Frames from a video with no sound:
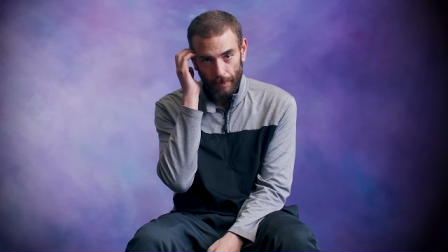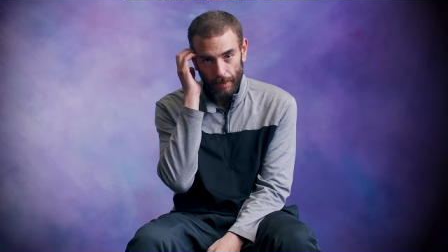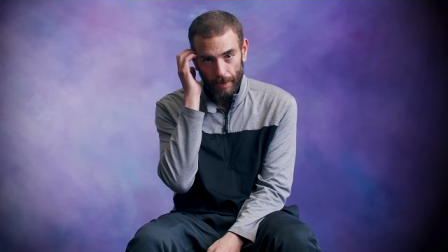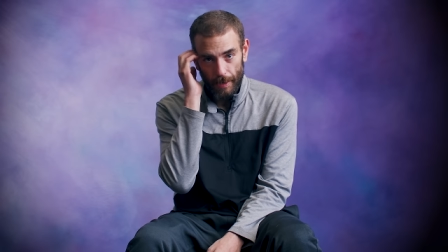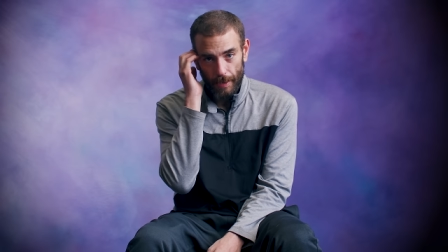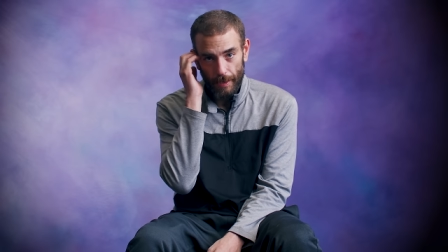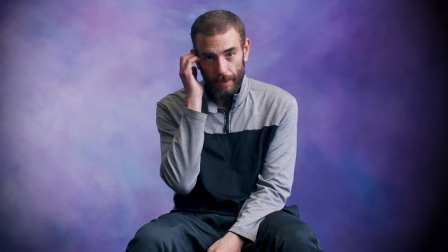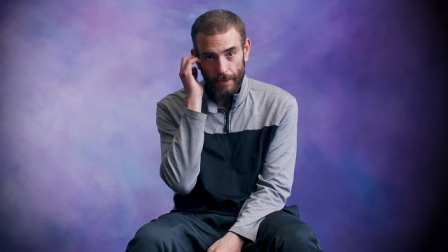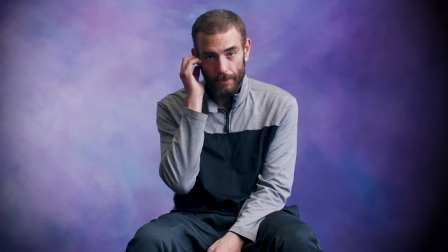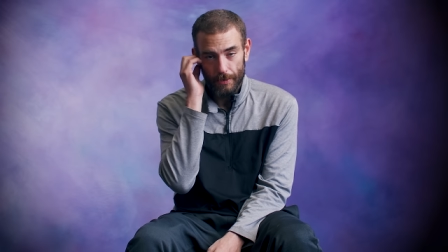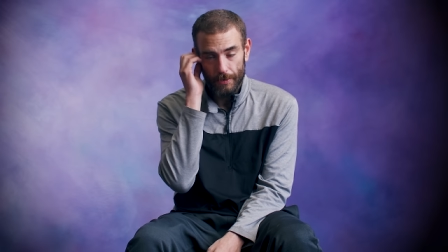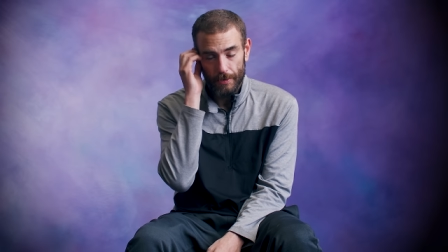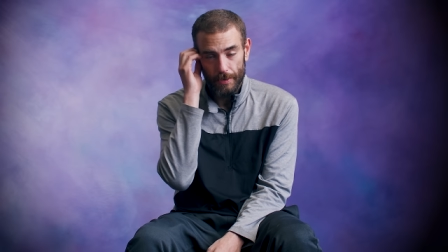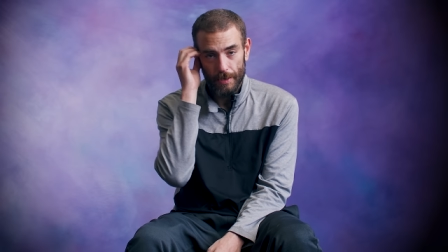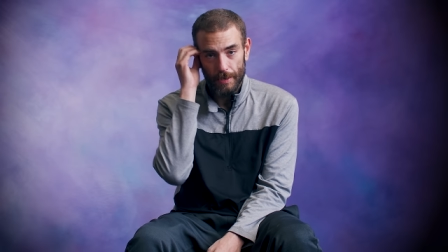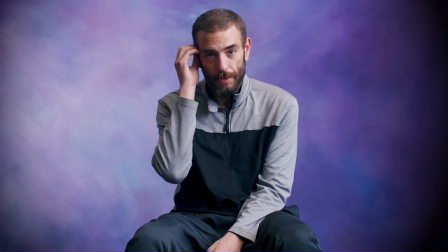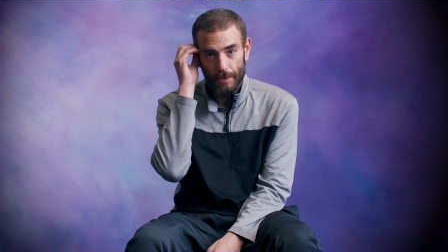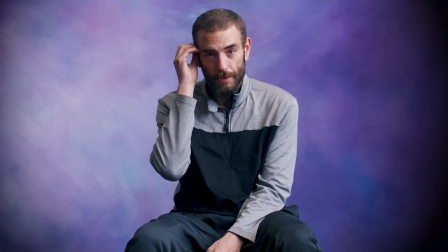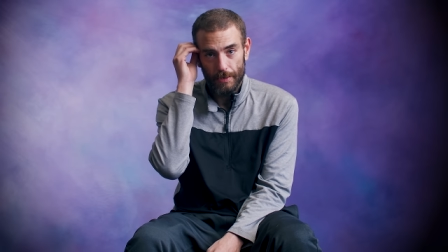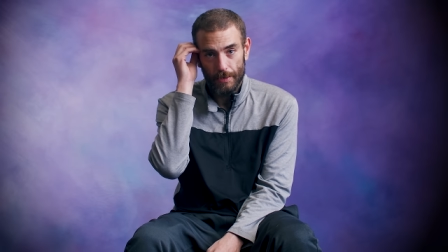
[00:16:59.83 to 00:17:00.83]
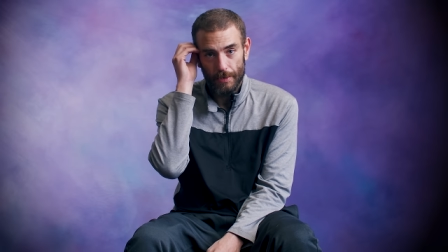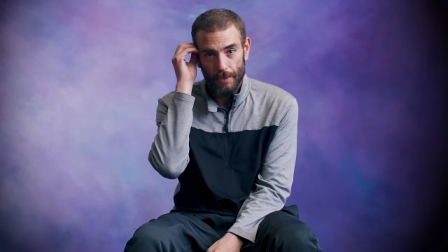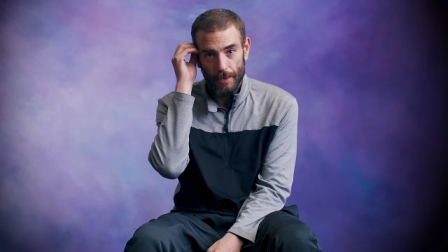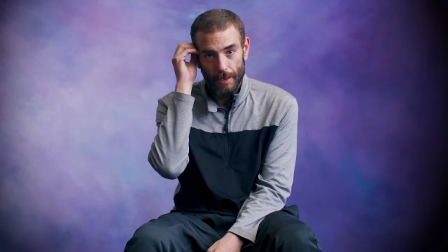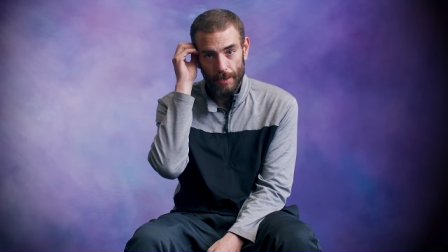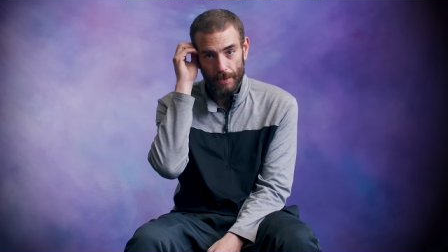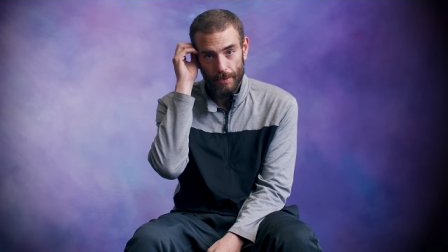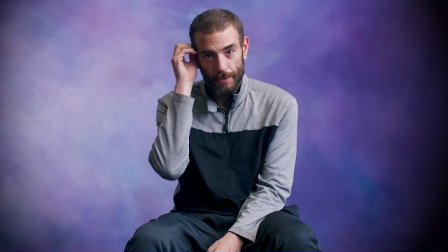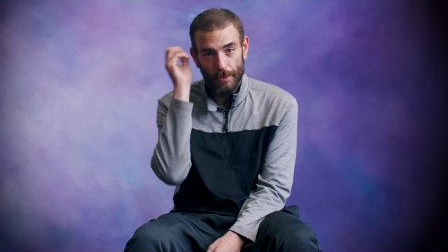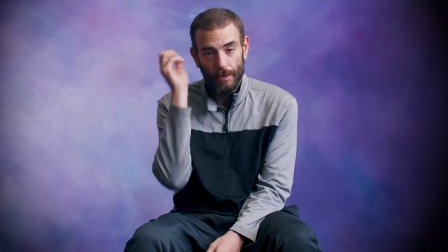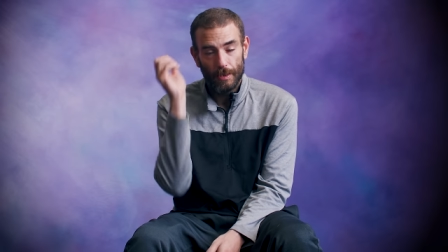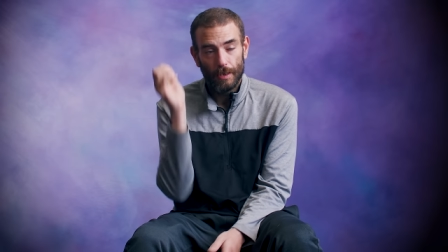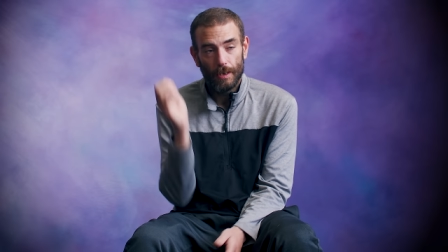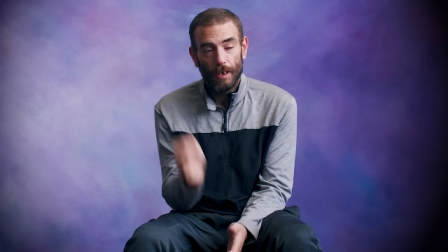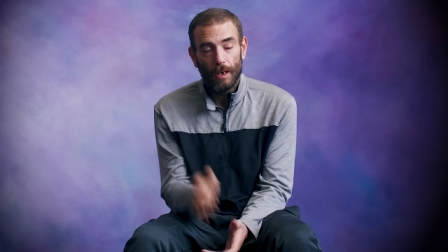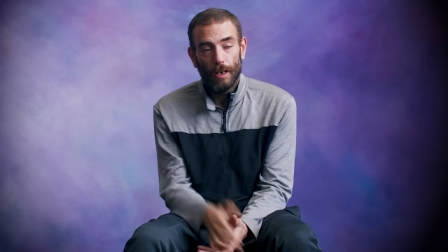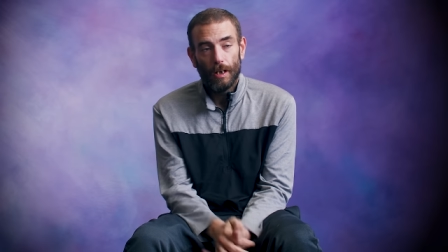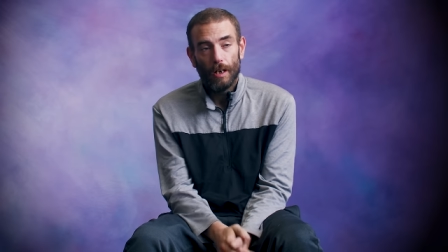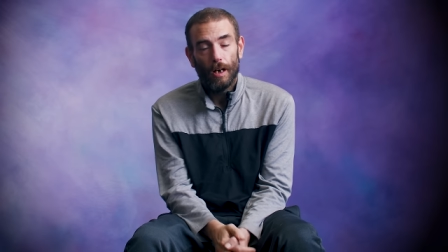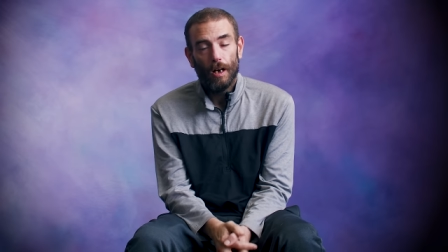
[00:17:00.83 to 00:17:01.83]
and she says,
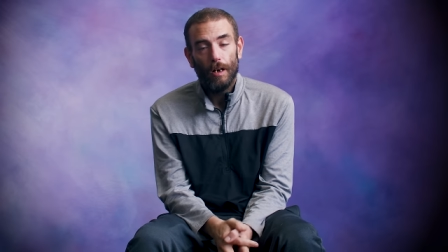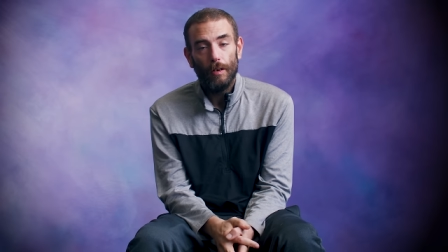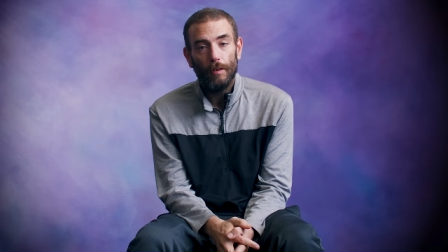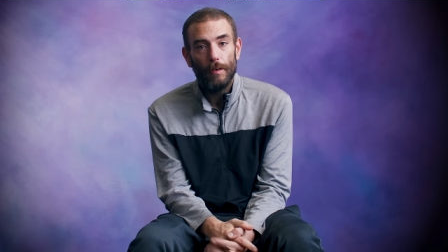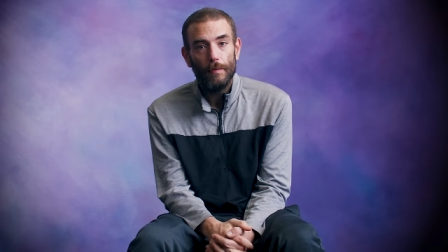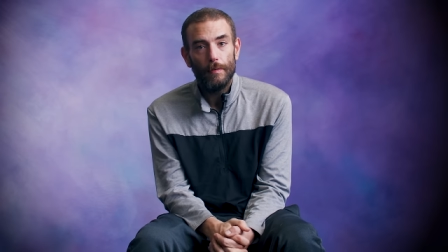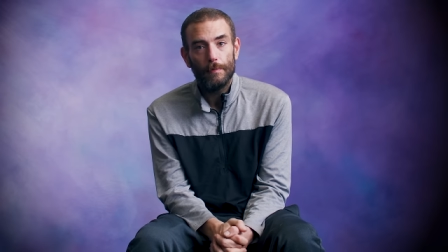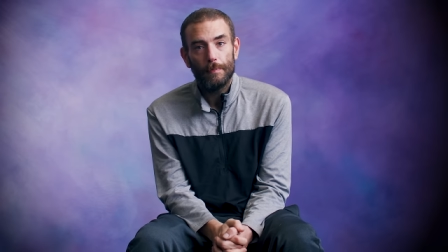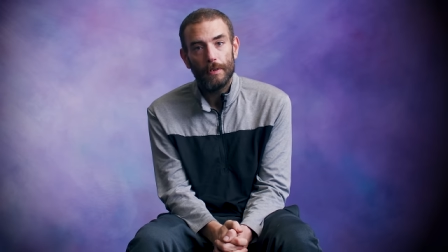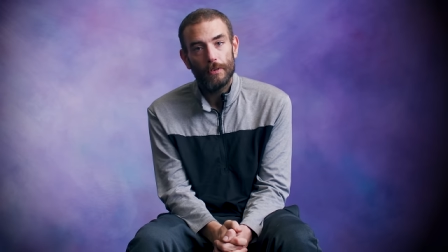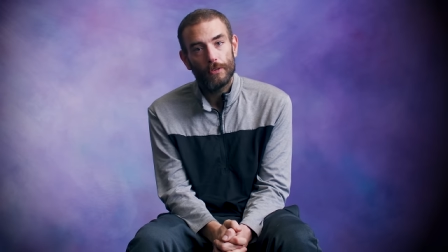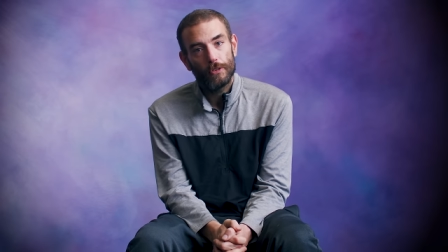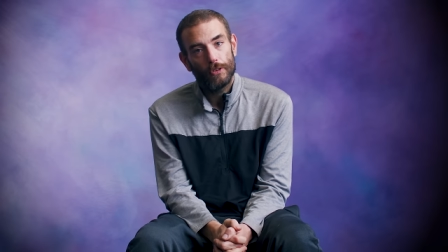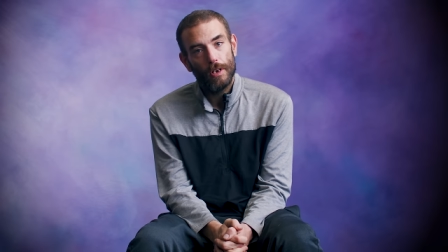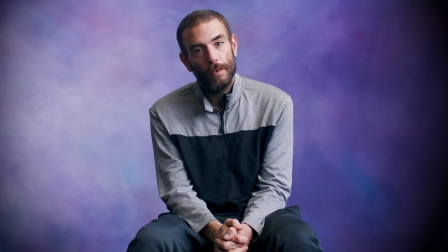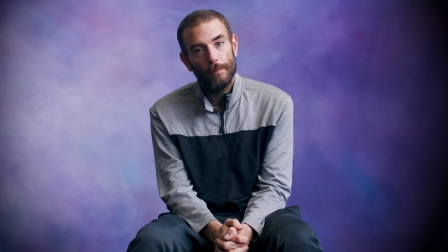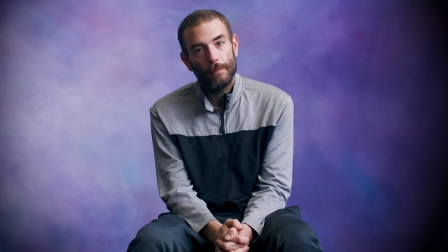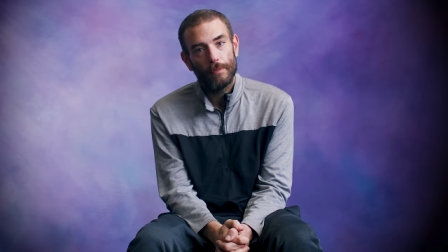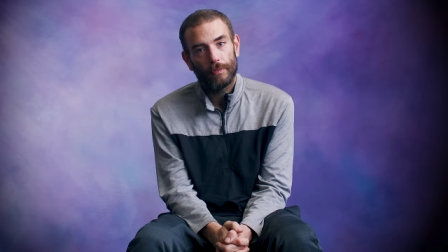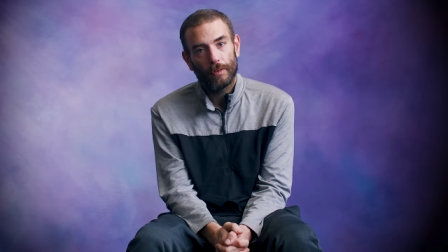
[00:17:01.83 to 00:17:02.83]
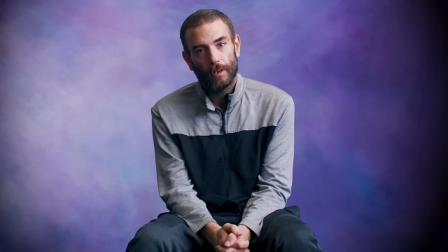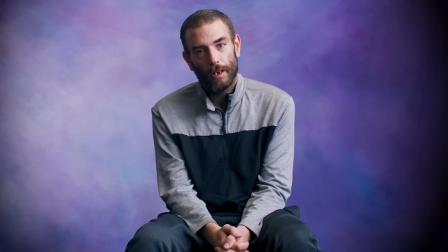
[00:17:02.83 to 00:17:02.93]
"Oh, it would be a shame if